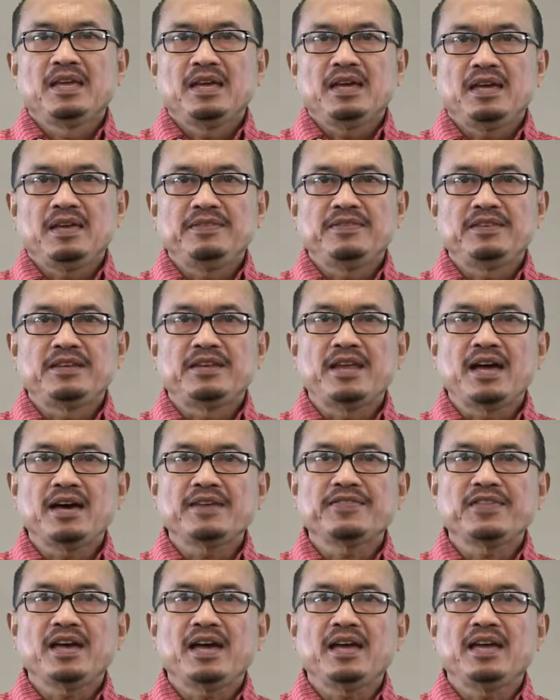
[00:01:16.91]
in the
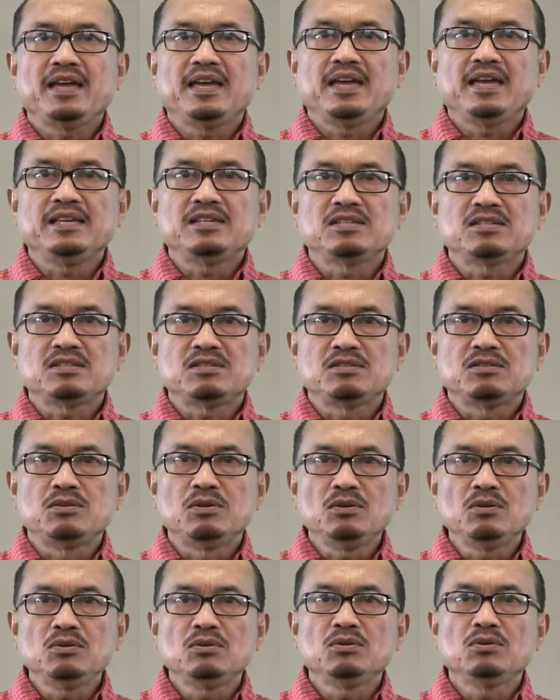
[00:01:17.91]
data is
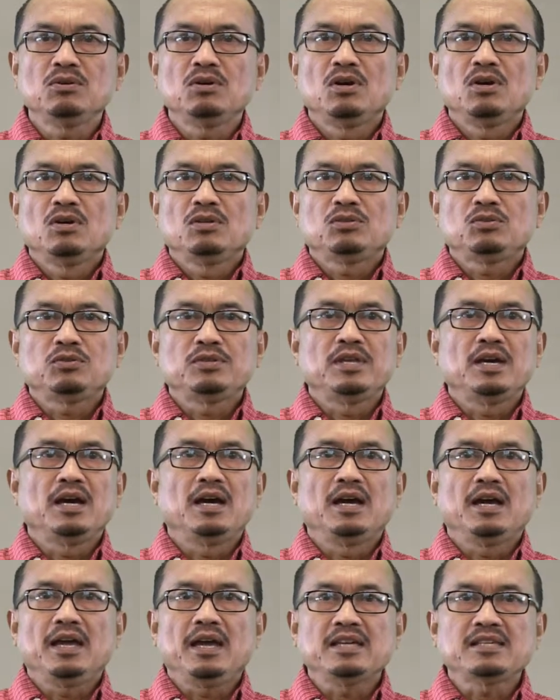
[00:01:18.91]
due to
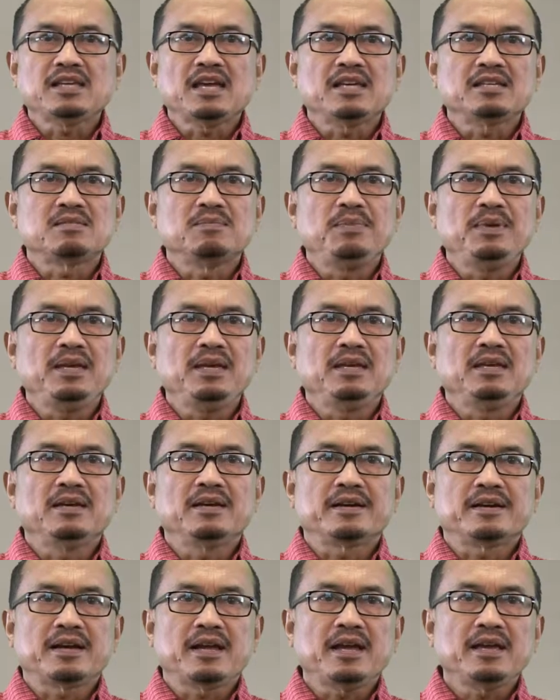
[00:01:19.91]
the SSB
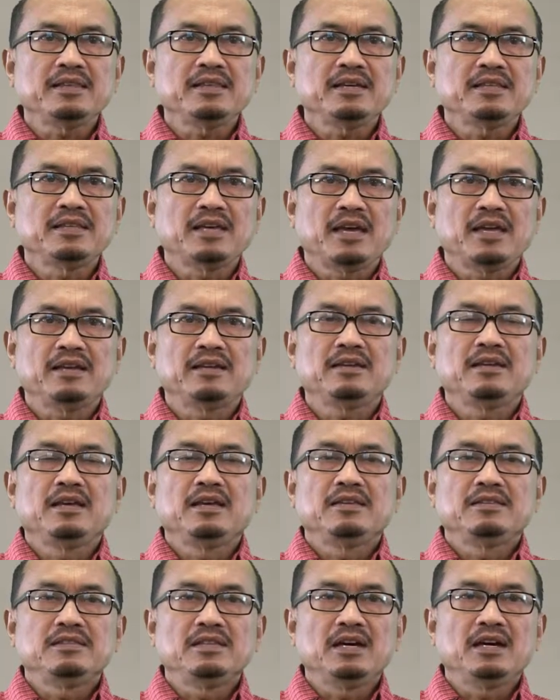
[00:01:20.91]
rather than
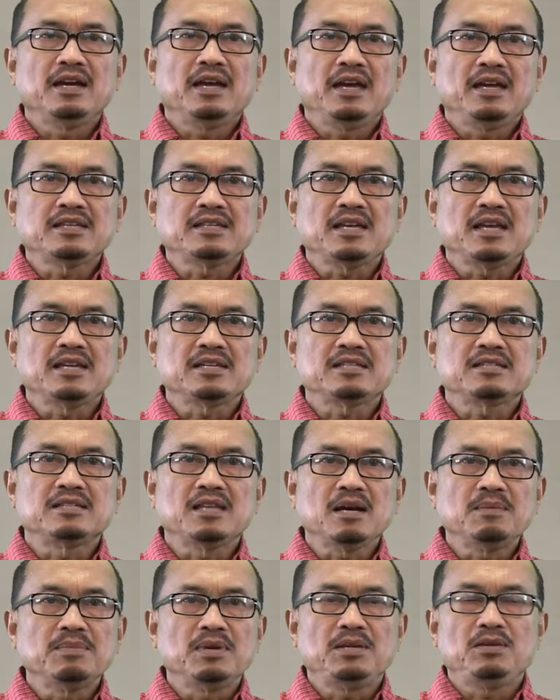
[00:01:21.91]
the
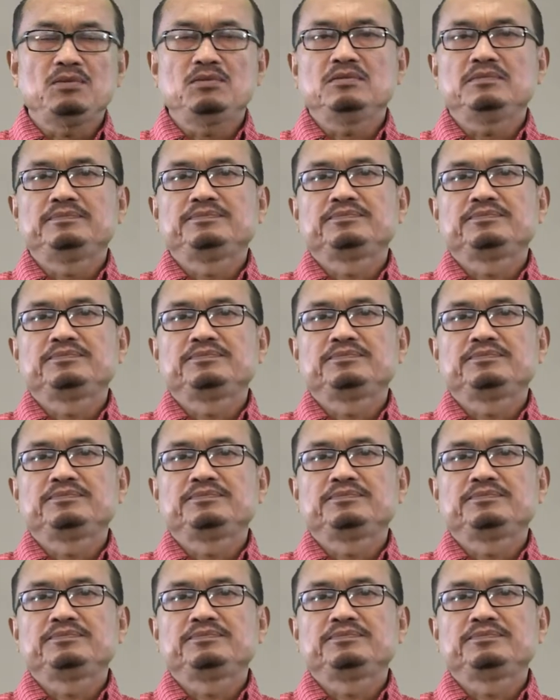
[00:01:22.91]
SSW.